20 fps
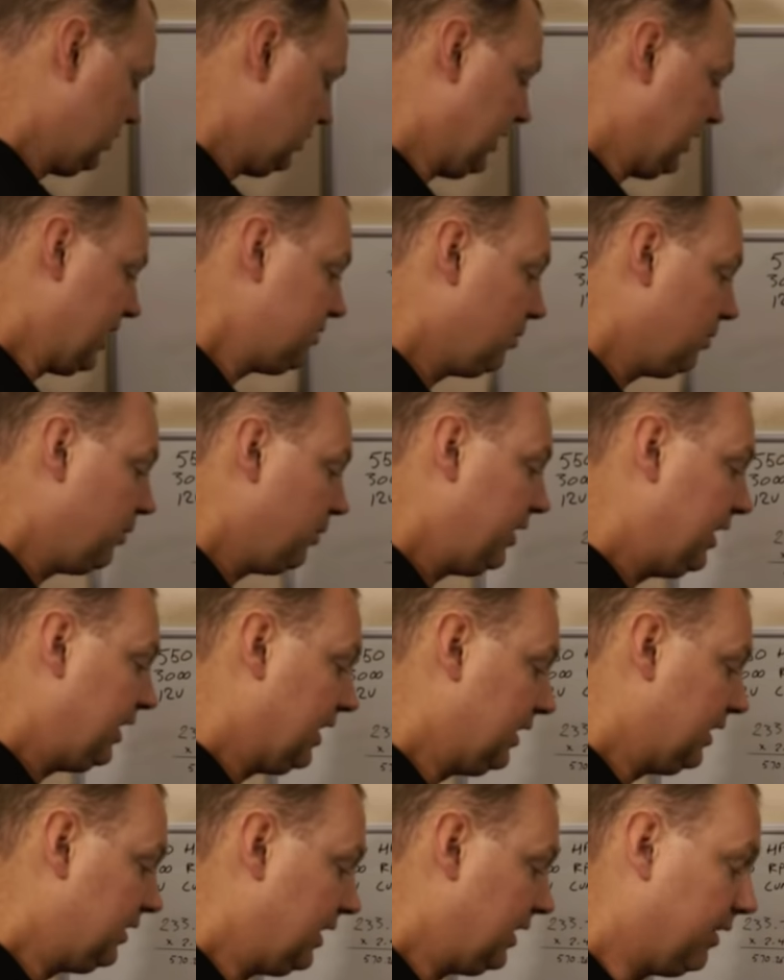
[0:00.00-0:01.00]
So that's where we
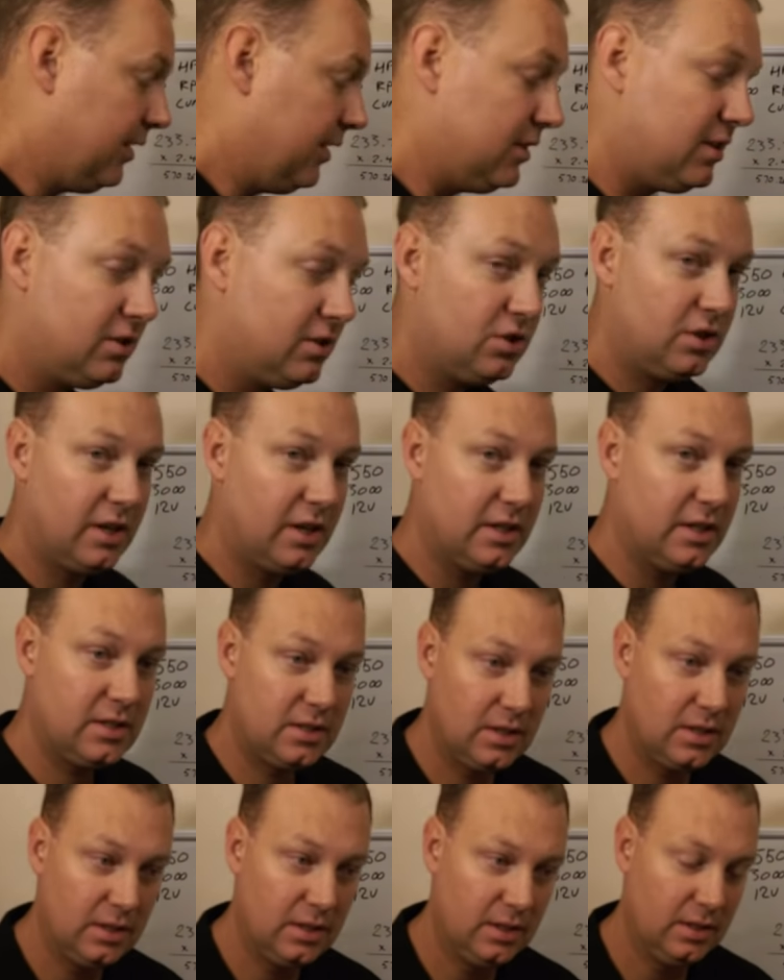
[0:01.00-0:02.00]
get, now this is
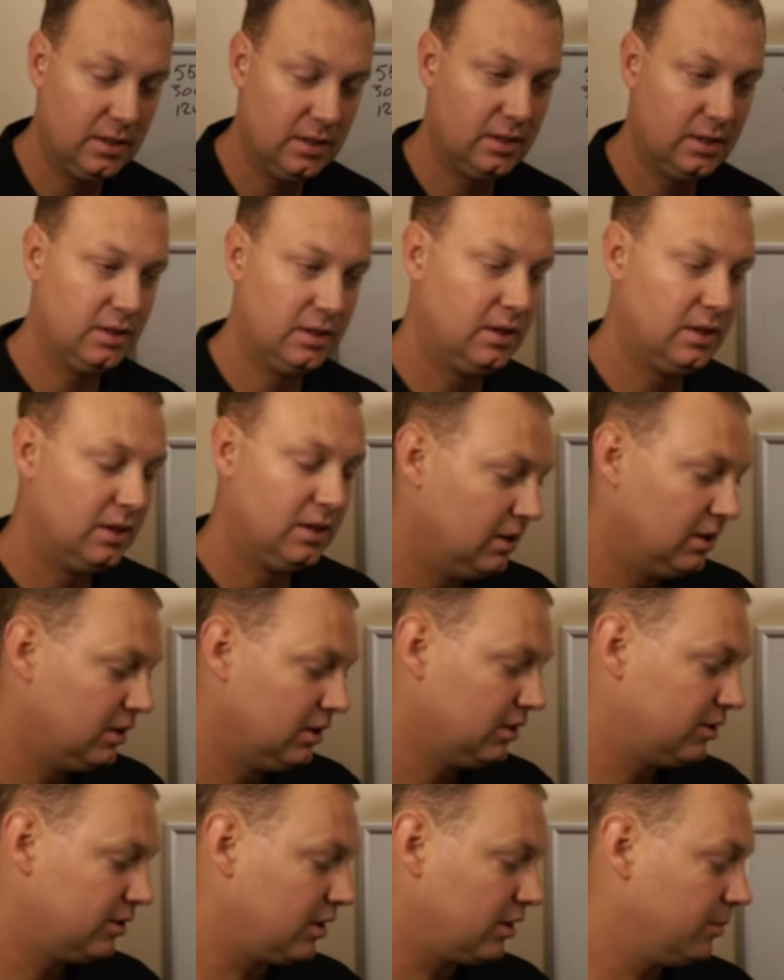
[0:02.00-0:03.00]
just
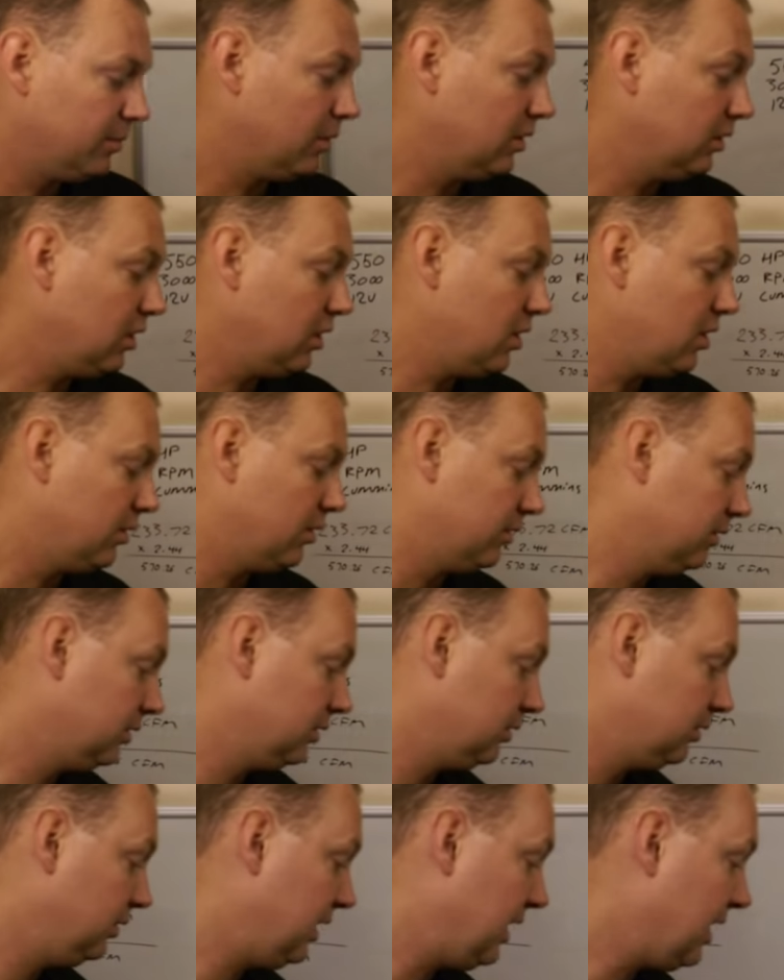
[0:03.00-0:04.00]
turbo
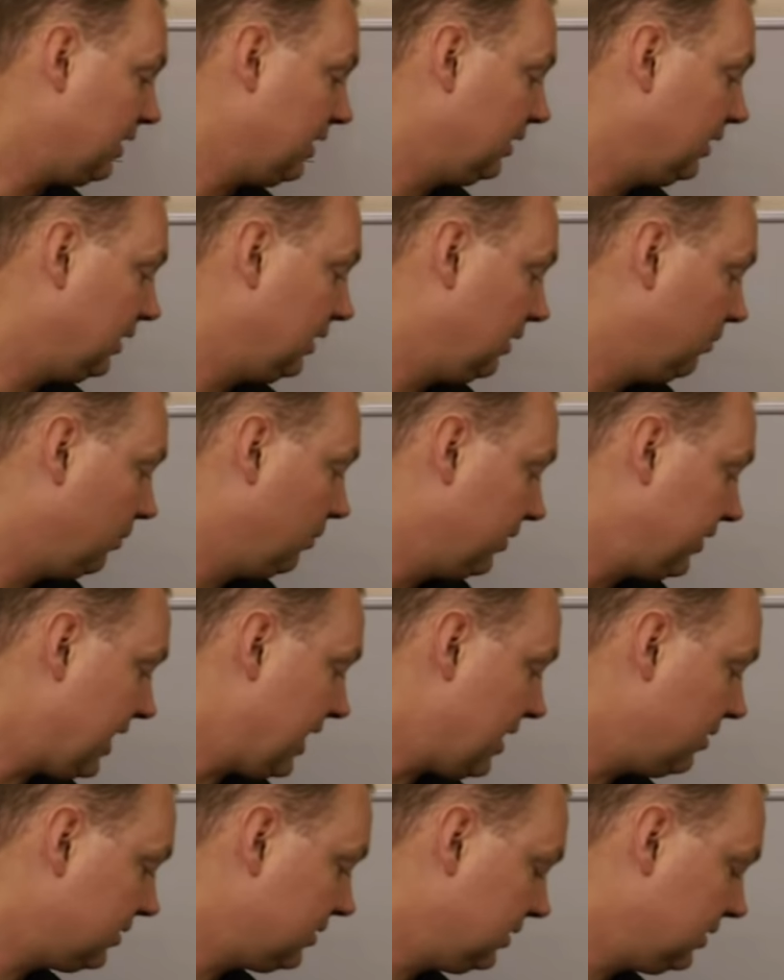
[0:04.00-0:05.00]

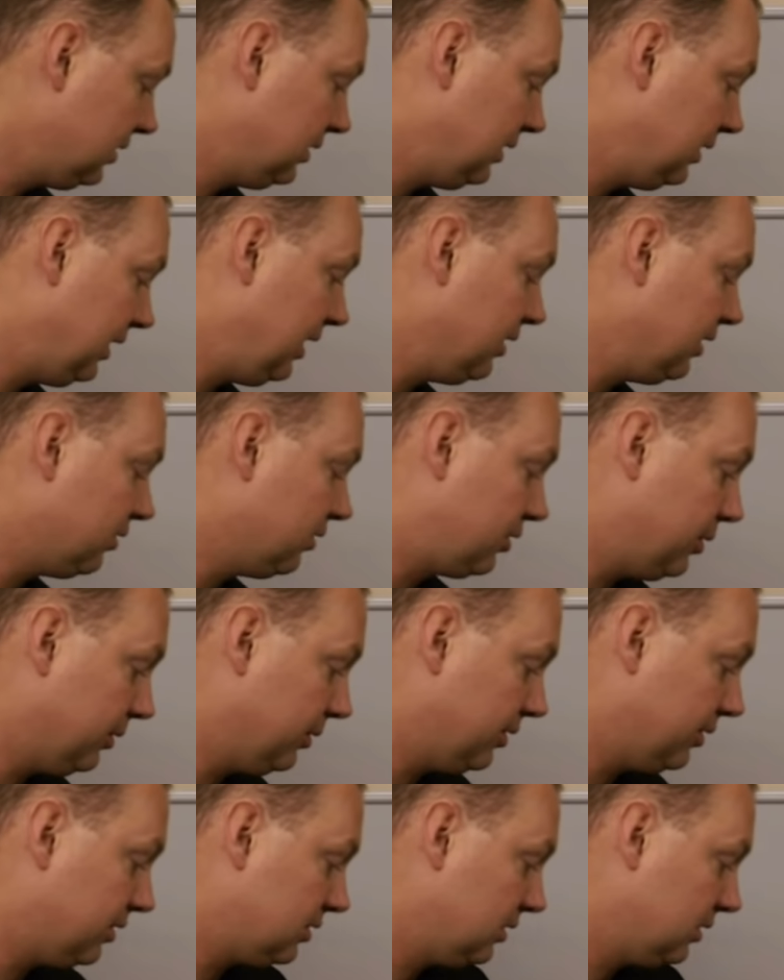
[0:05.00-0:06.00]
without
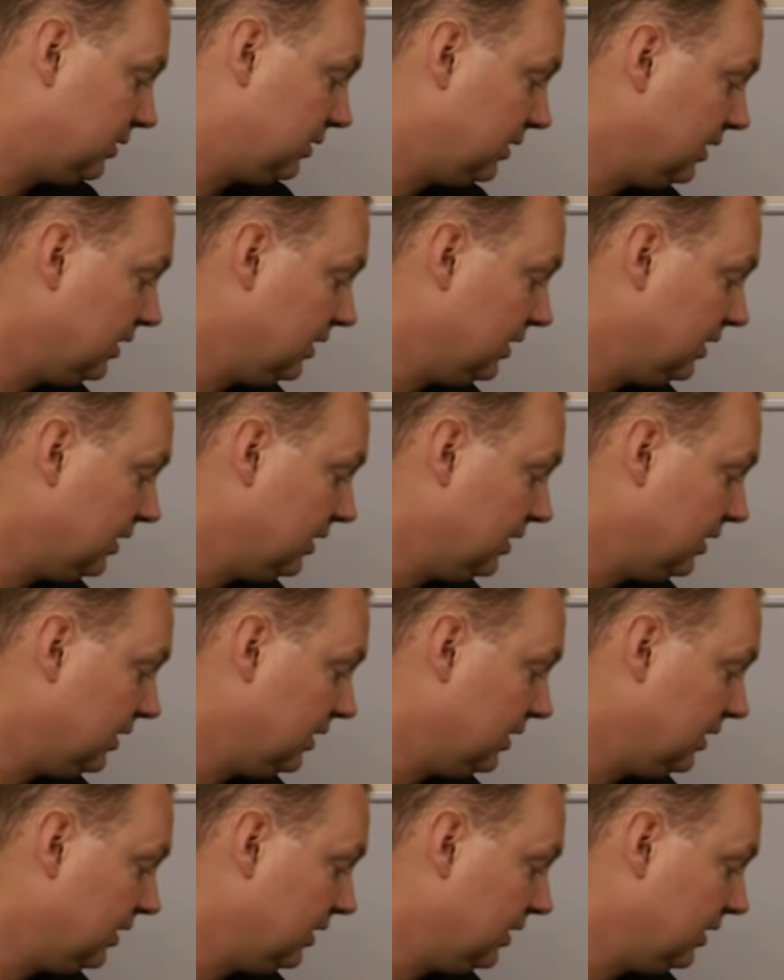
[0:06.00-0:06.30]
intercoolers.